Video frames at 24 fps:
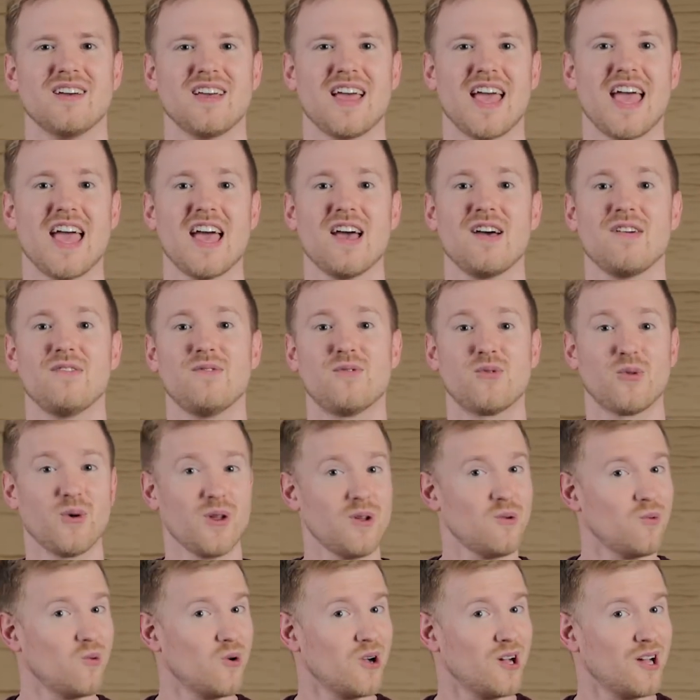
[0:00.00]

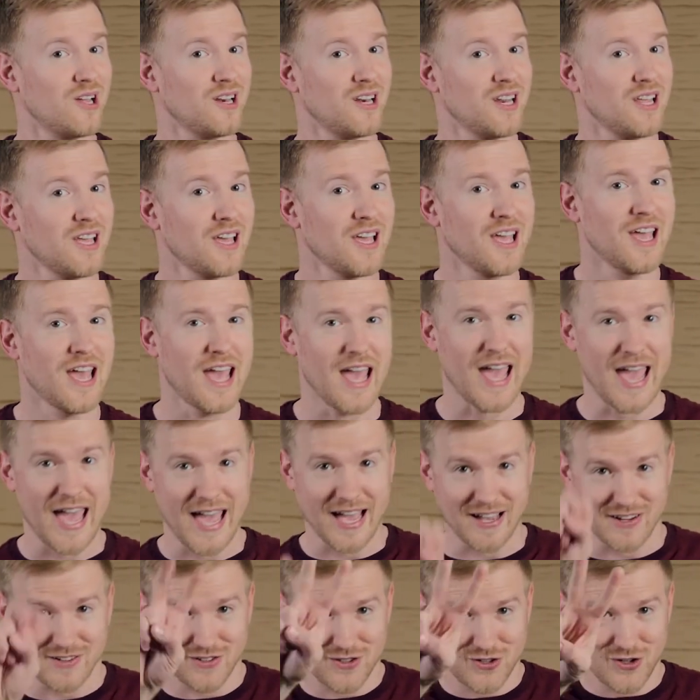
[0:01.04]
Everyone,
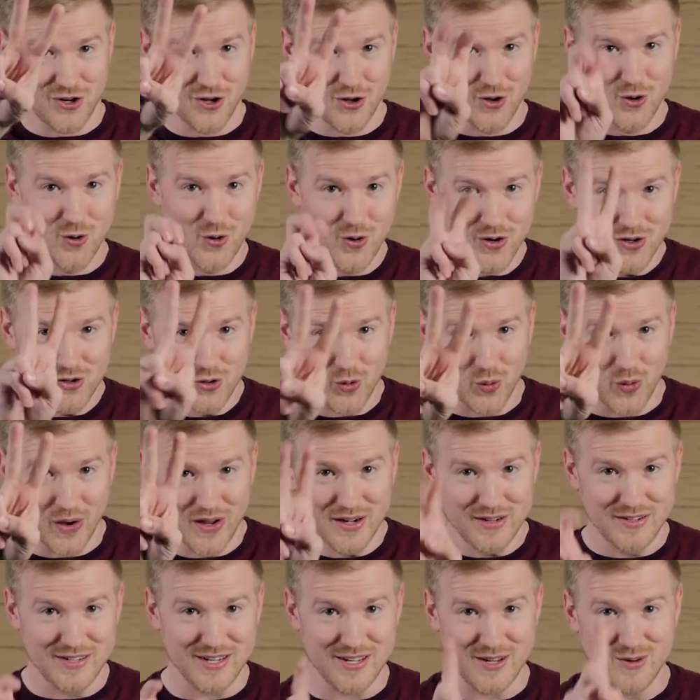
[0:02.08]
Acts
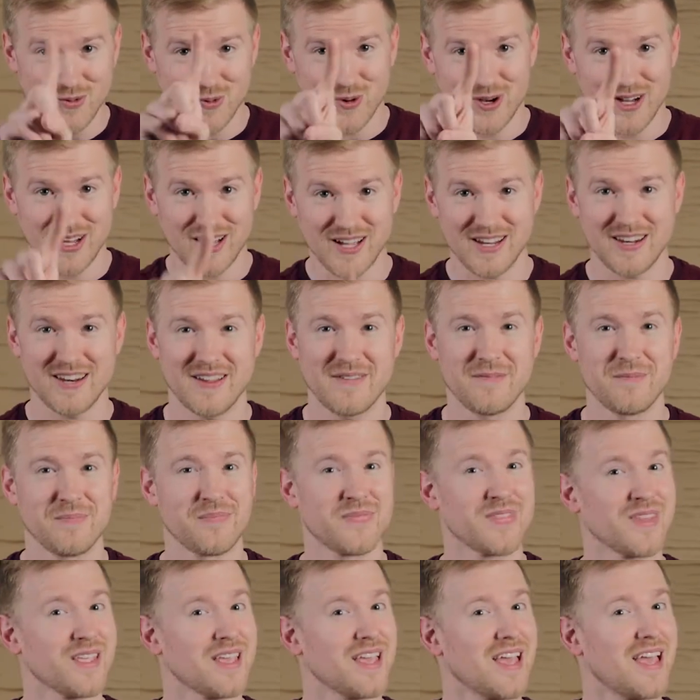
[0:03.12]
2:21,
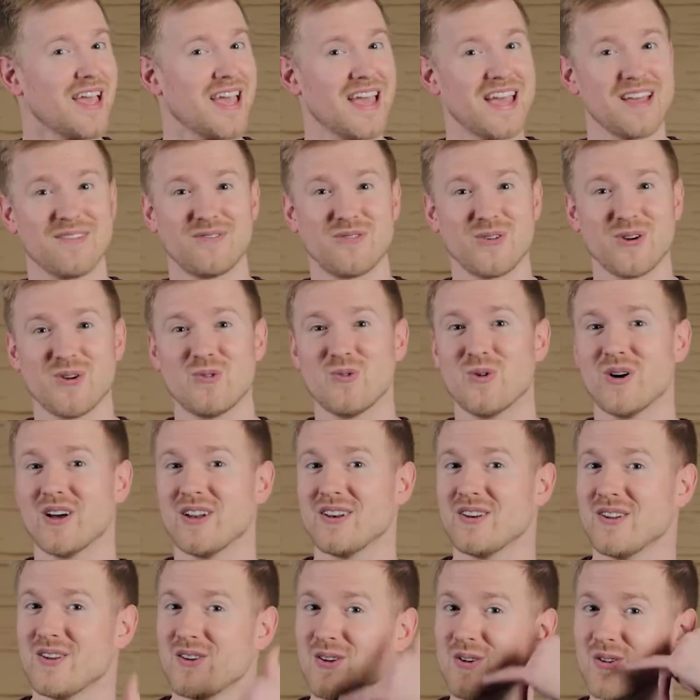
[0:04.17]

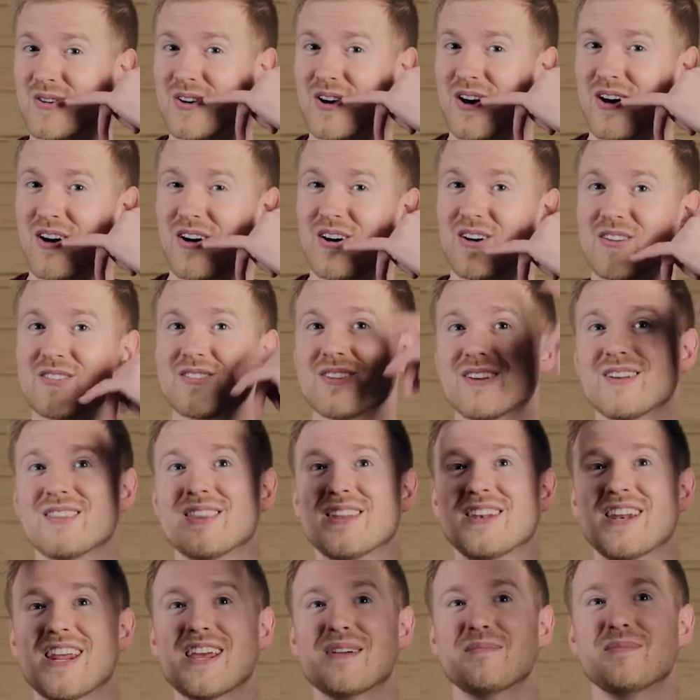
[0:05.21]
everyone who calls on the
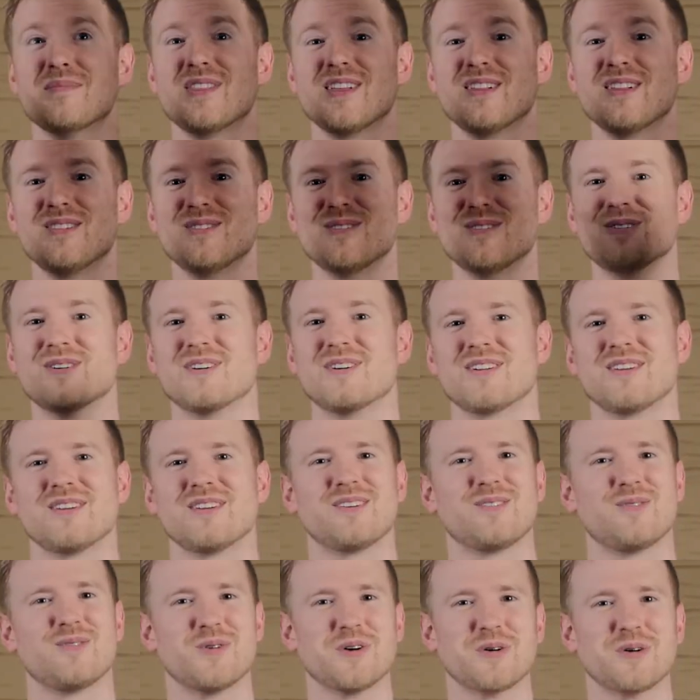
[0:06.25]
name of the Lord
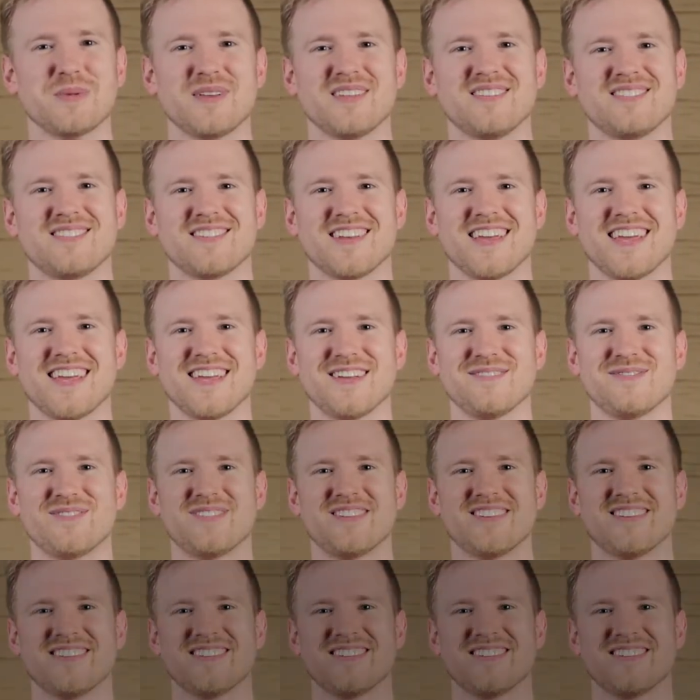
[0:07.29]
will be saved.